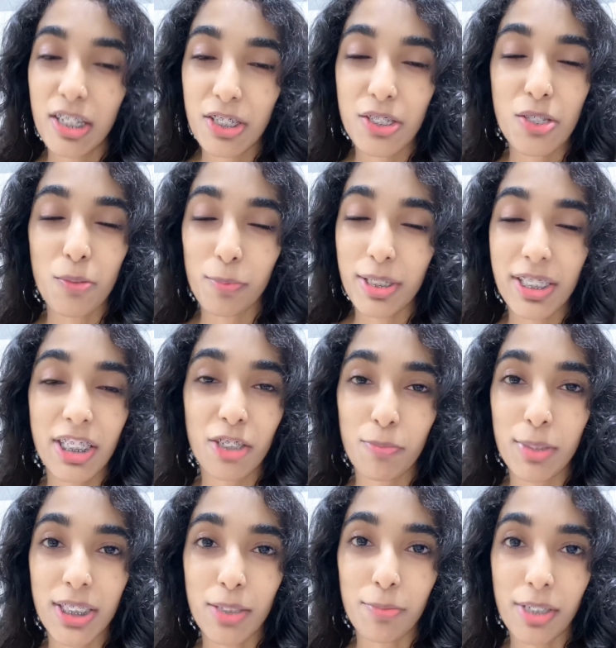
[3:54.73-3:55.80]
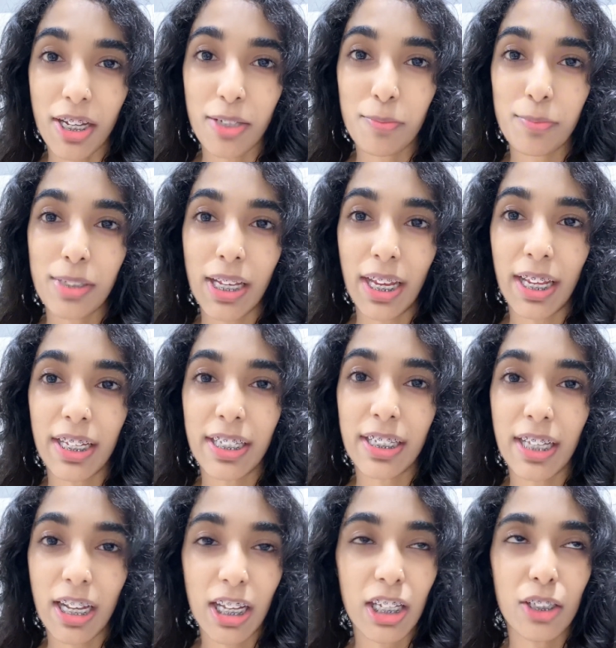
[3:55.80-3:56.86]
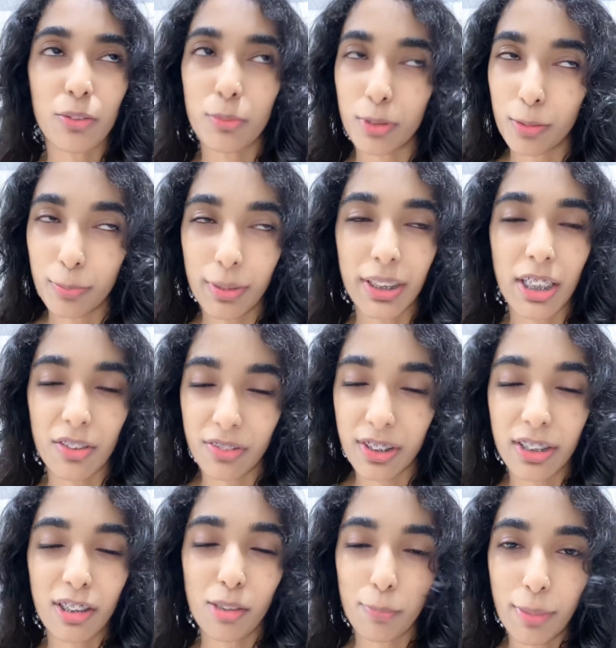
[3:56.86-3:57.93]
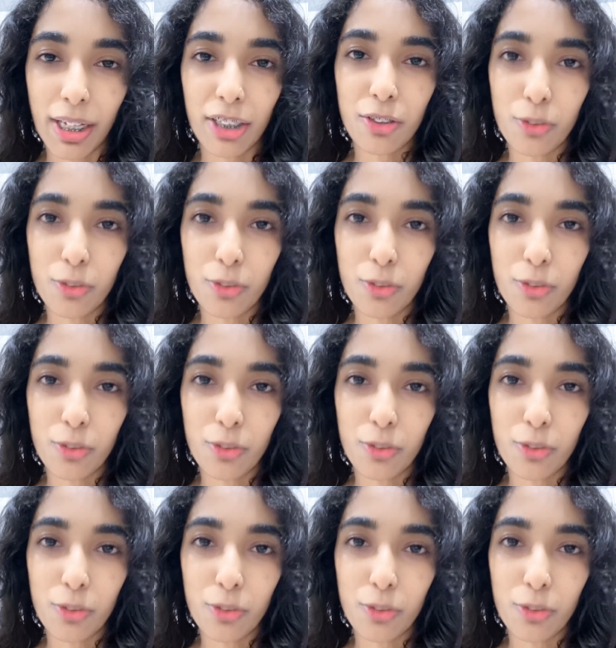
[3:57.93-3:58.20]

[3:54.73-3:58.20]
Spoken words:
So please give me some time, and I will be definitely back